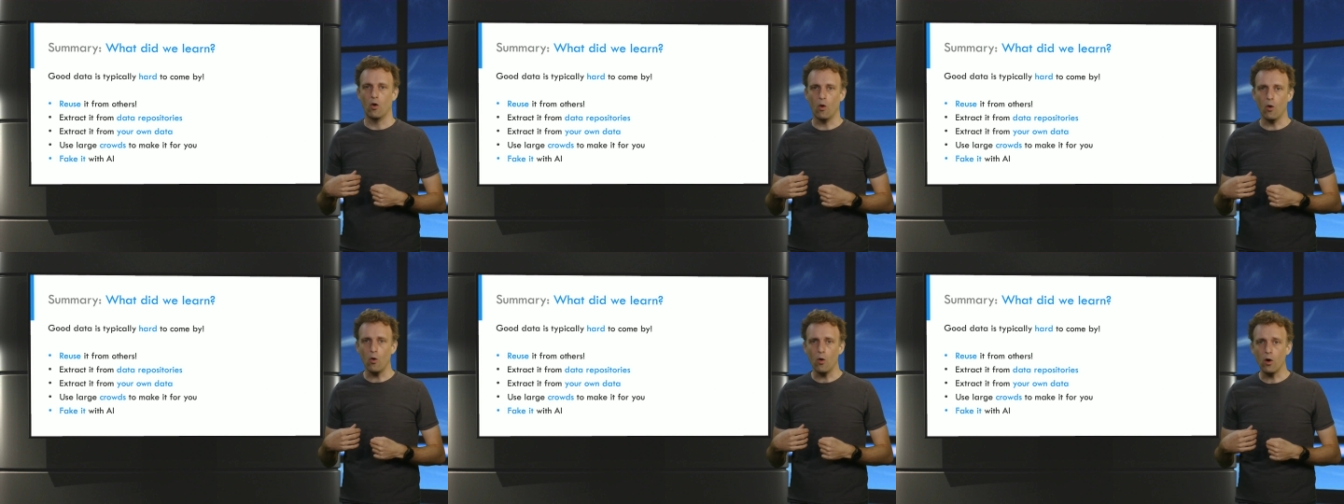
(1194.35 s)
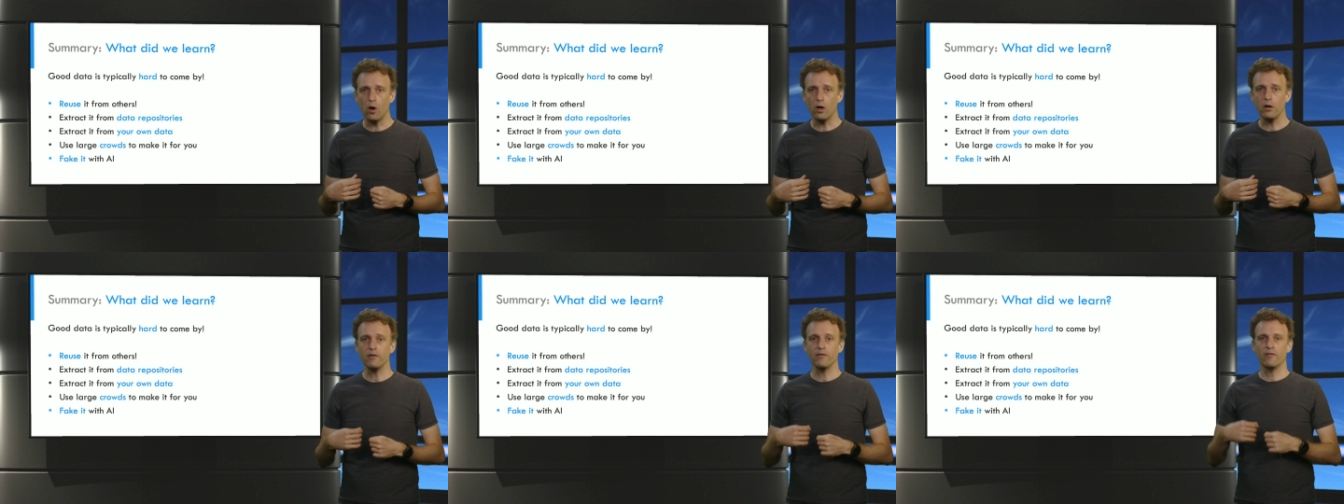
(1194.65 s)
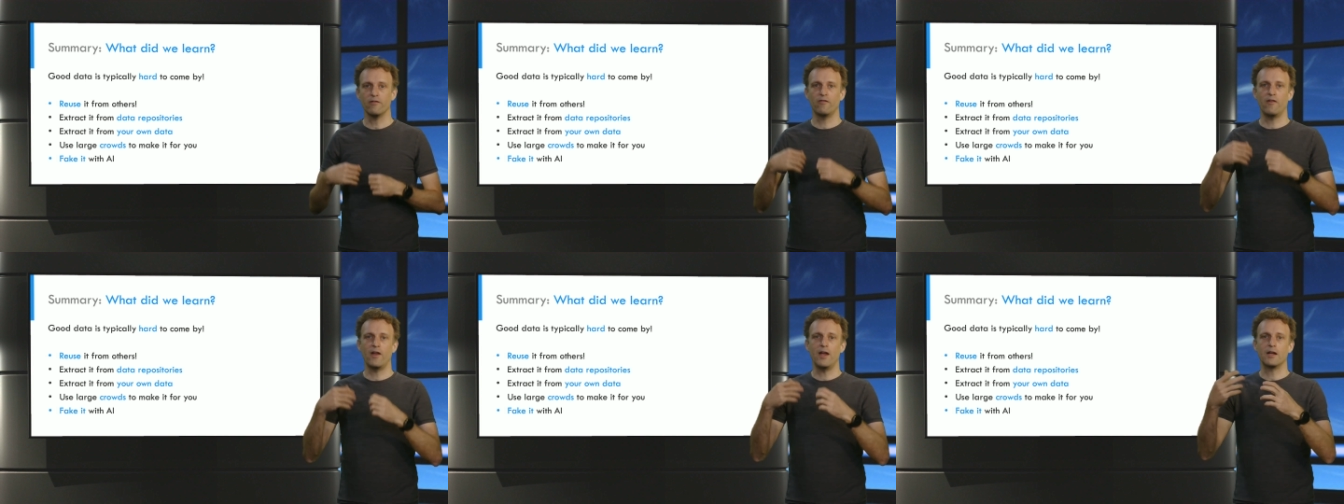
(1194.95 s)
or
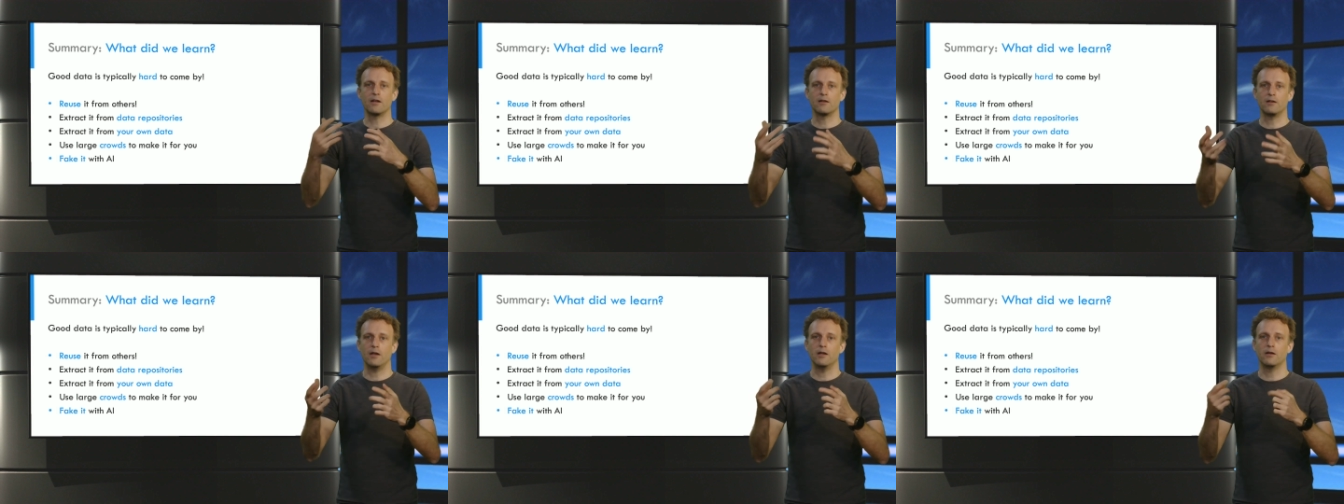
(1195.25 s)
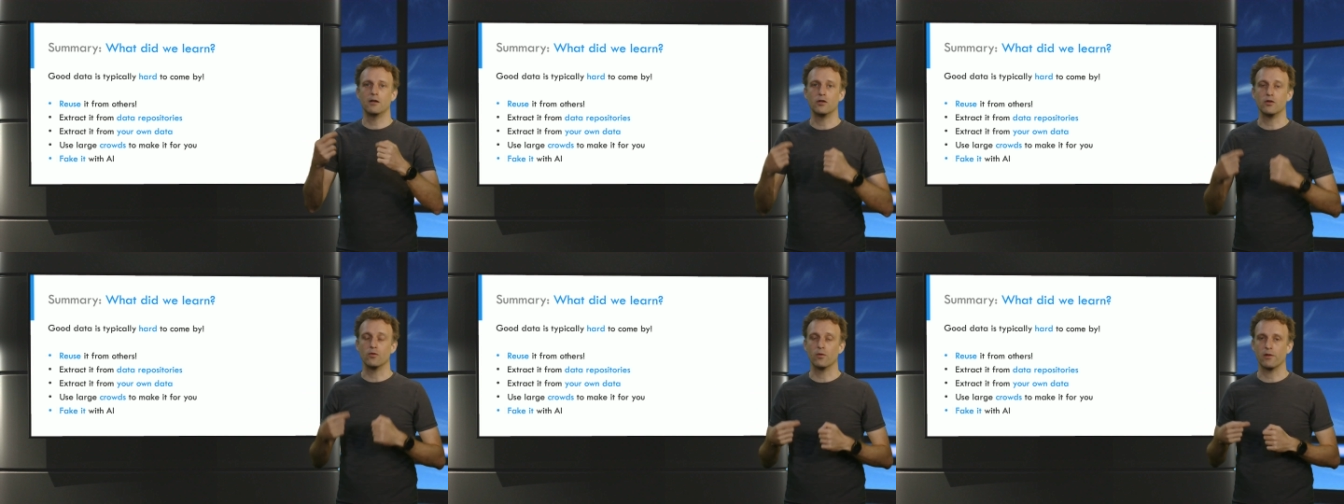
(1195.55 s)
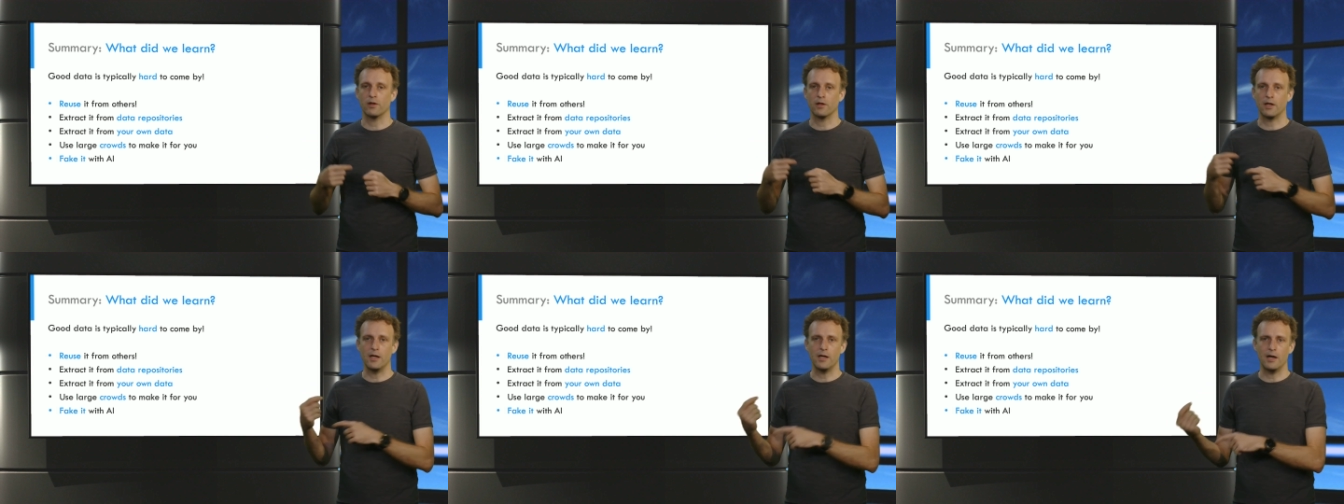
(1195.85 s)
fake data
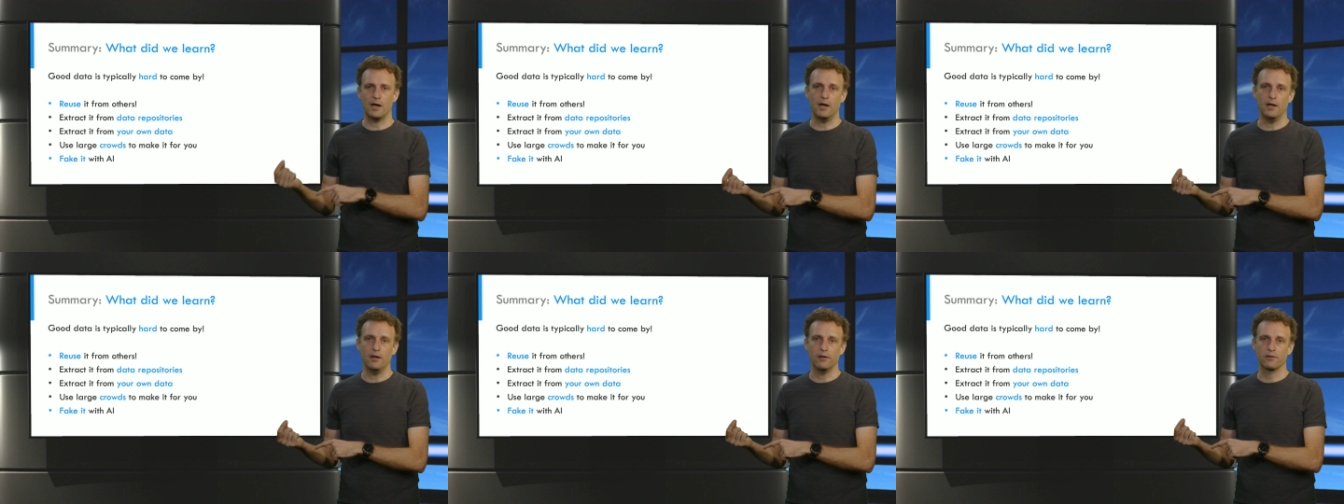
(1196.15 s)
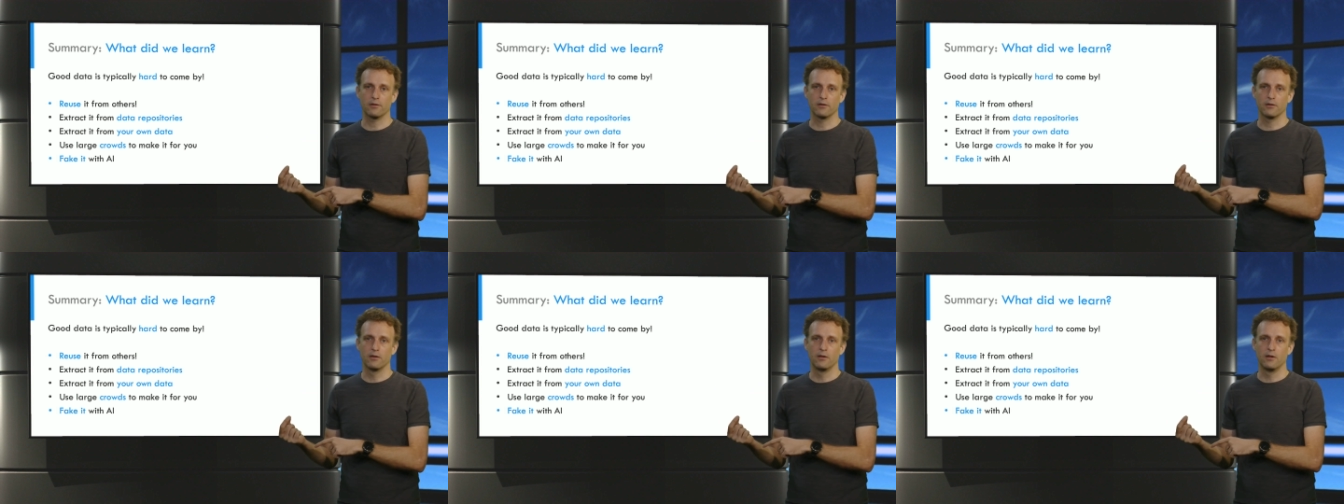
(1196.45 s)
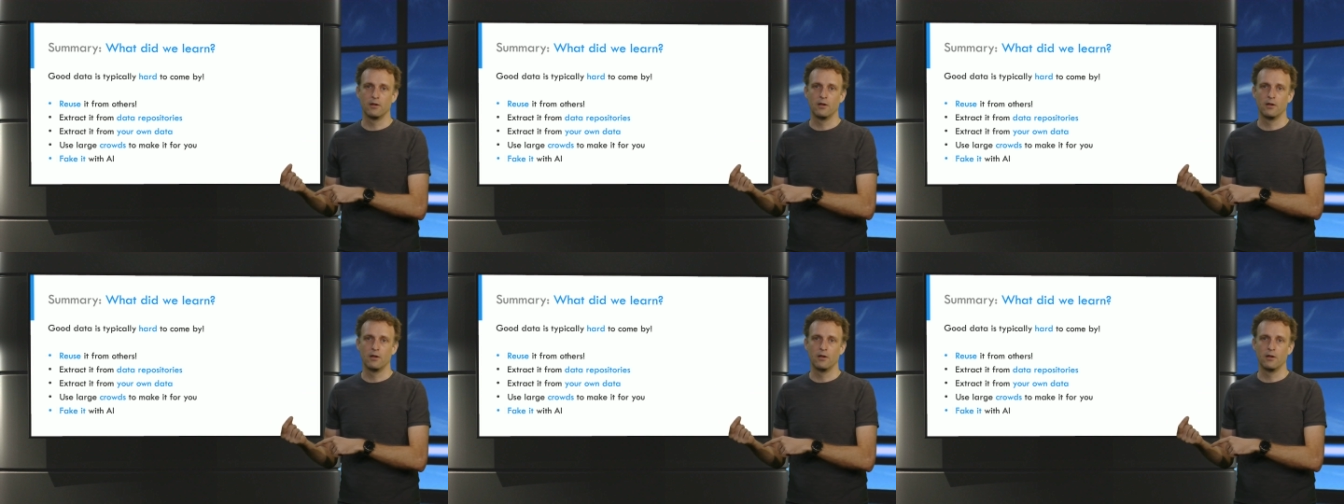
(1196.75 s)
using AIs.